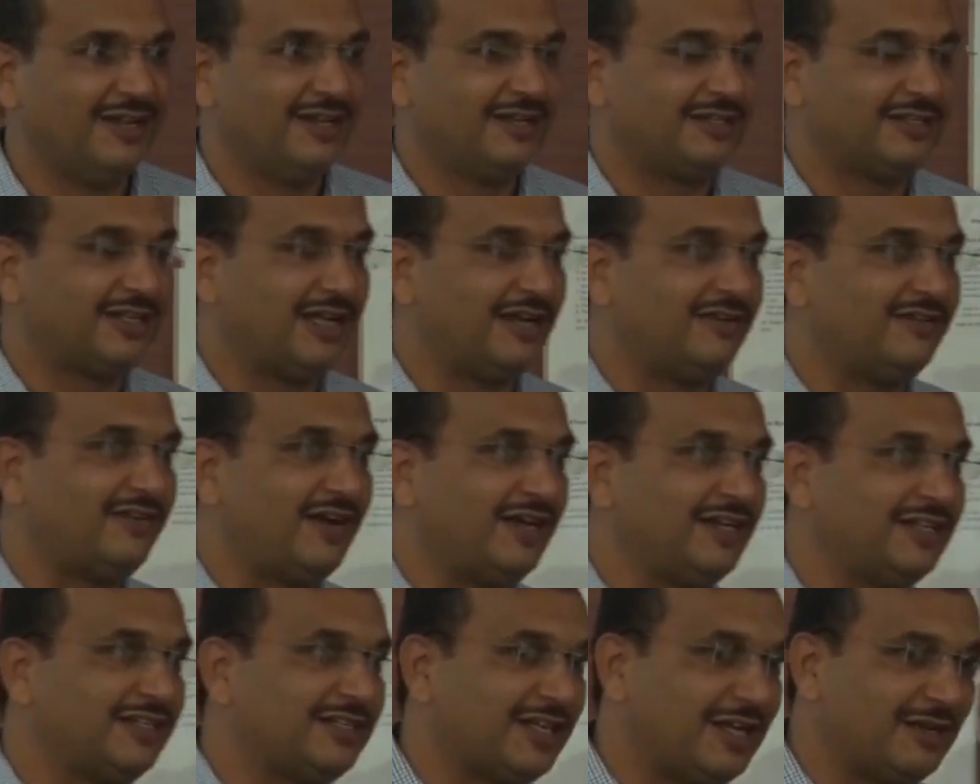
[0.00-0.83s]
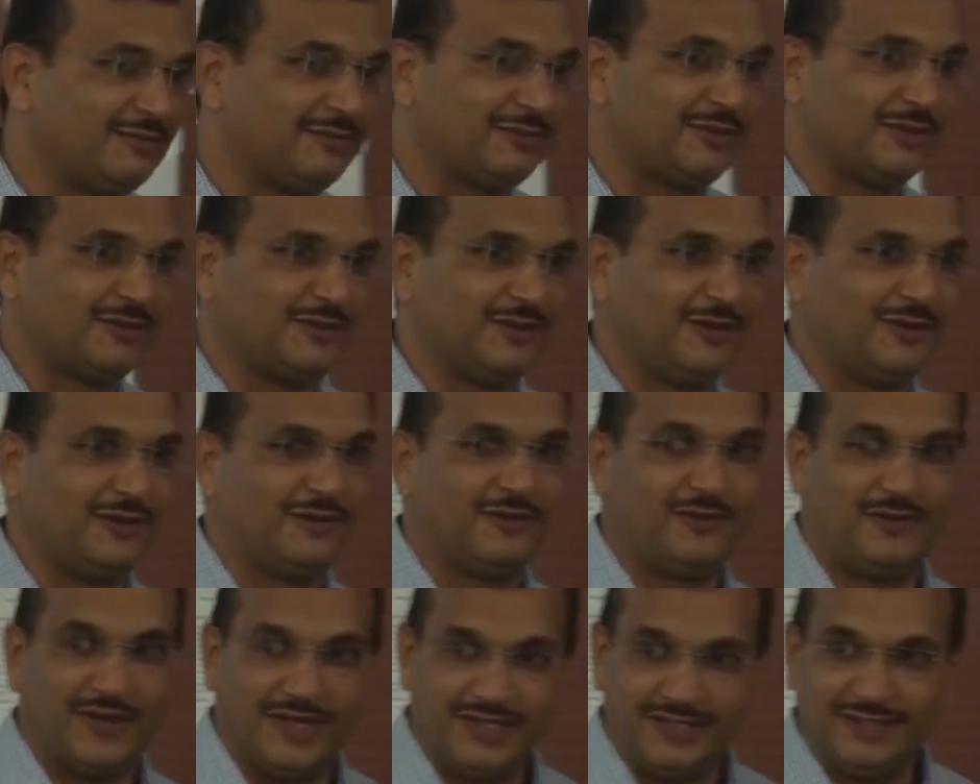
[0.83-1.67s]
Now I came to know
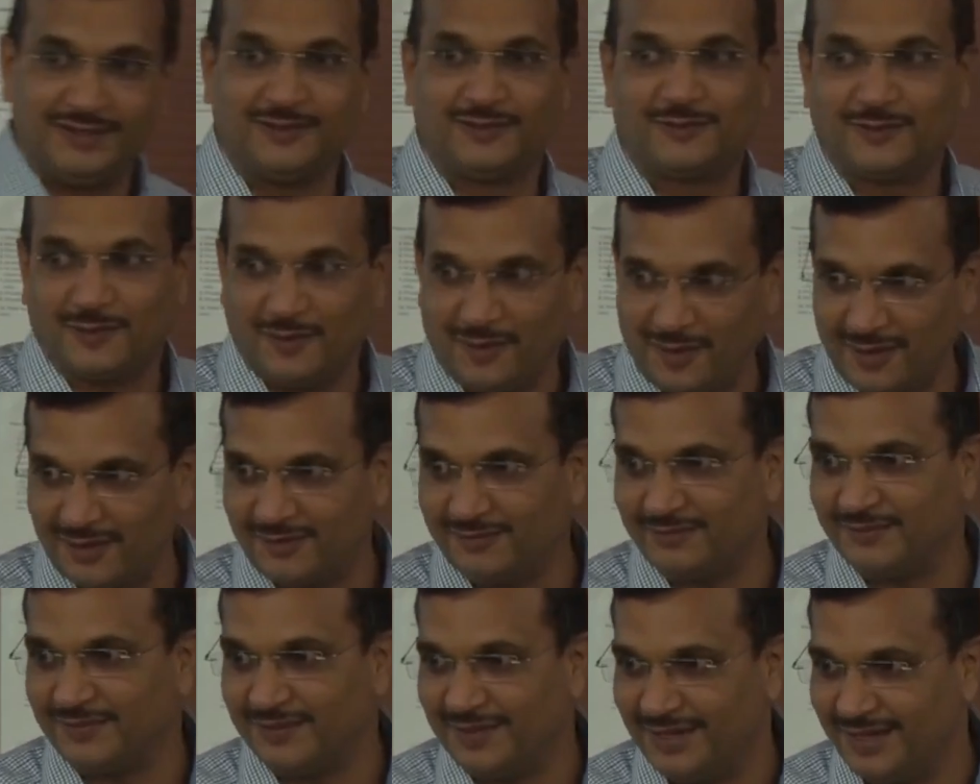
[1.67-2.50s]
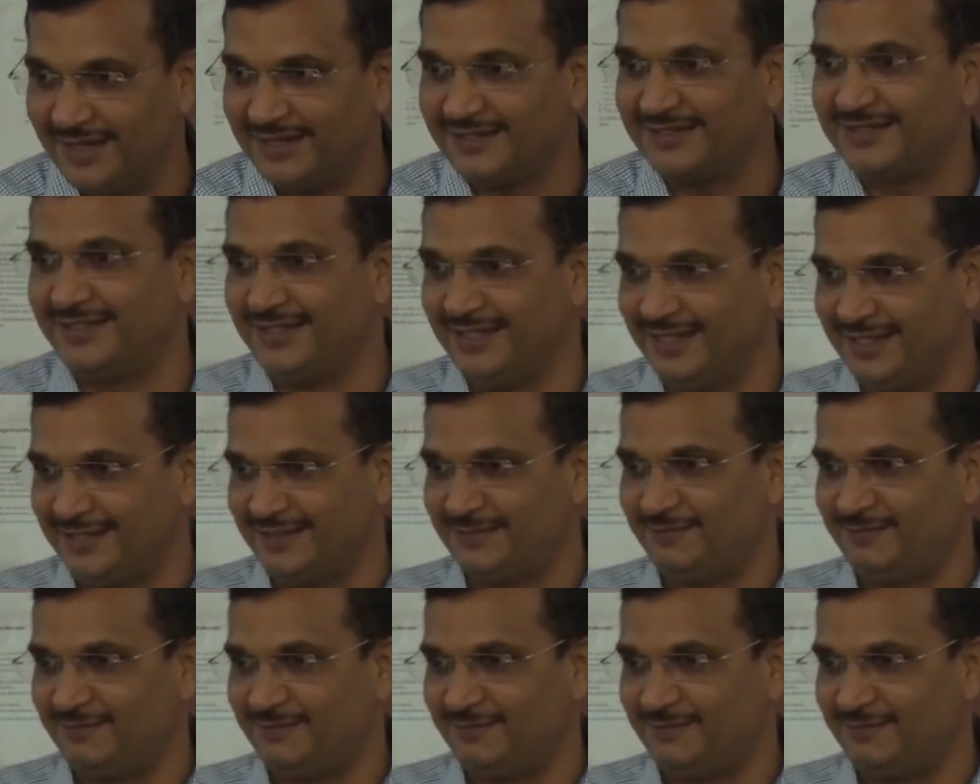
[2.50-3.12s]
why you called us here.